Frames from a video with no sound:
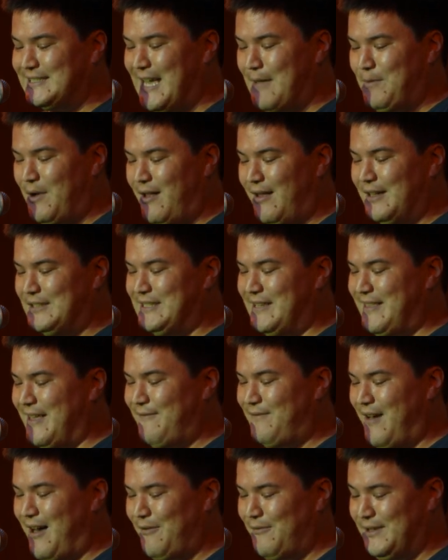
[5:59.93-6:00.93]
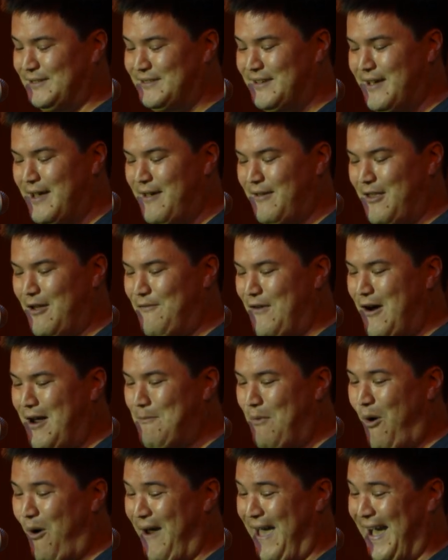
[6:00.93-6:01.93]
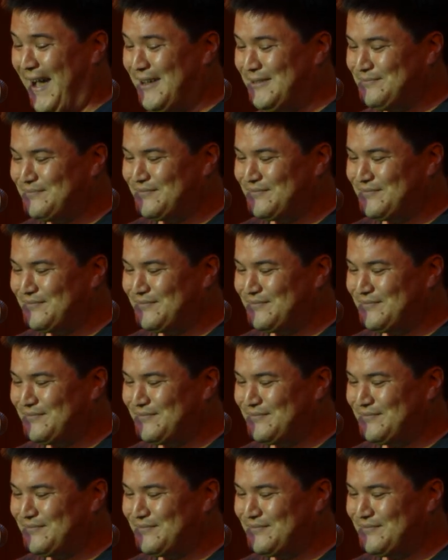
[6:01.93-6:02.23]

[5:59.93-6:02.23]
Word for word: typology they thought was you know, very boring.